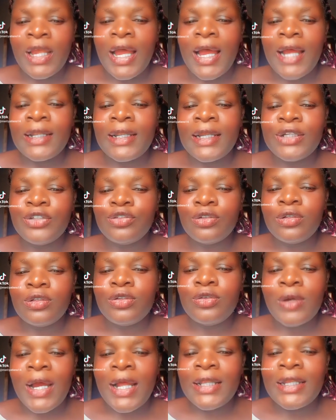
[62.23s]
And I
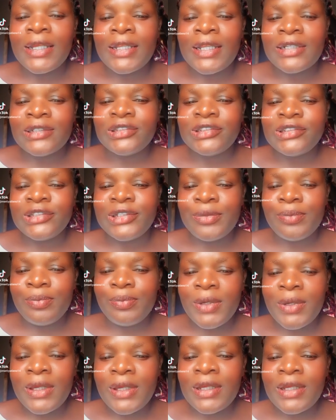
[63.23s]
told you earlier that
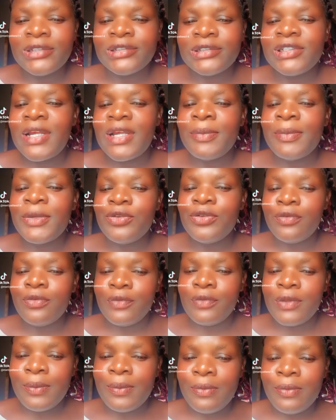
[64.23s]
CP is the damage of the